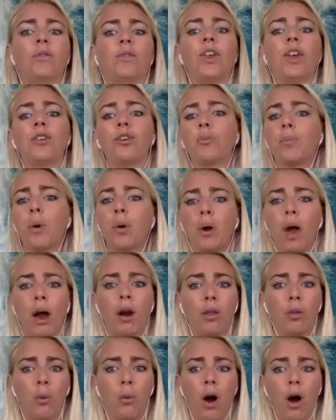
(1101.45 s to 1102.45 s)
Take your boat
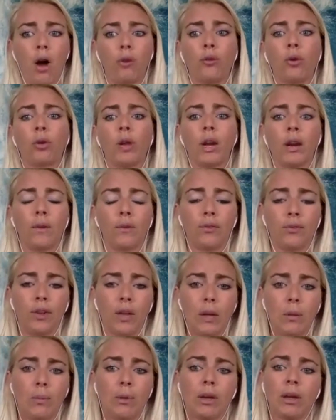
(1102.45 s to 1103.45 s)
out of the water. Don't let it
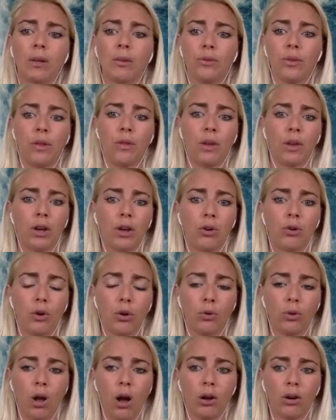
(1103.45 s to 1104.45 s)
sit because then they can
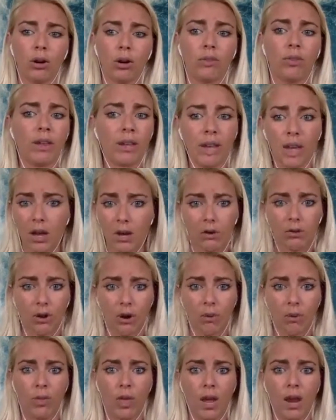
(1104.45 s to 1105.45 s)
grow longer. They can't
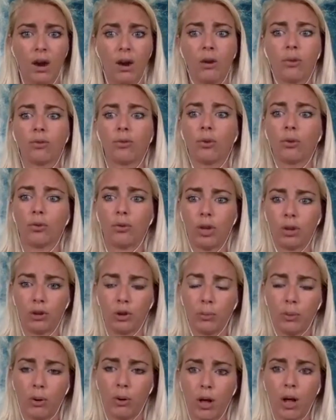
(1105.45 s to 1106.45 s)
grow in the air. So take
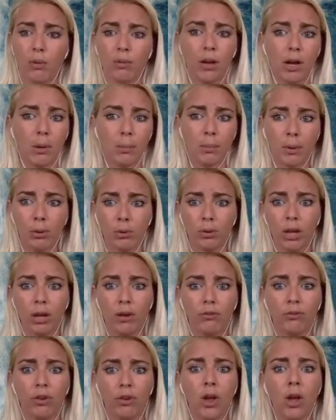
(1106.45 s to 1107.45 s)
your boat up, get a boat
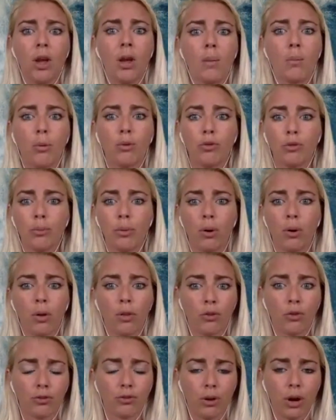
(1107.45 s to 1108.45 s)
lift, put your boat on
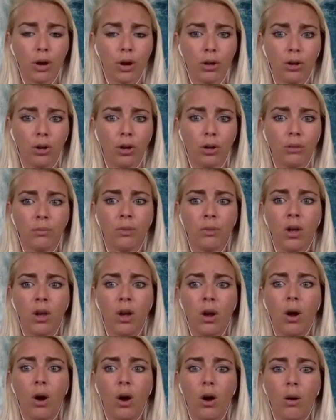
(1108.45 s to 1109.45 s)
the trailer.
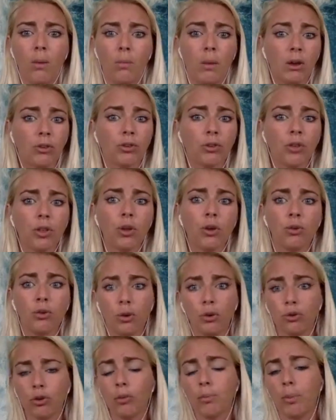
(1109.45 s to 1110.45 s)
Make sure that you
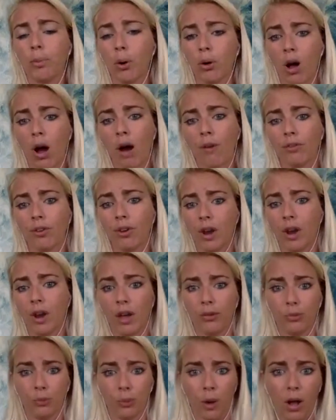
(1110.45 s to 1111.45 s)
use your boat often
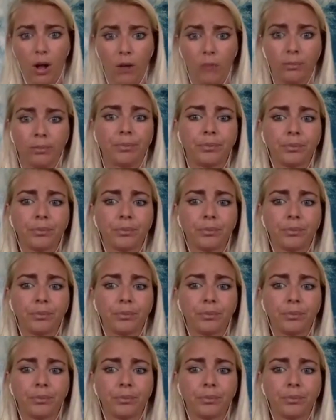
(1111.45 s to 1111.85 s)
as well.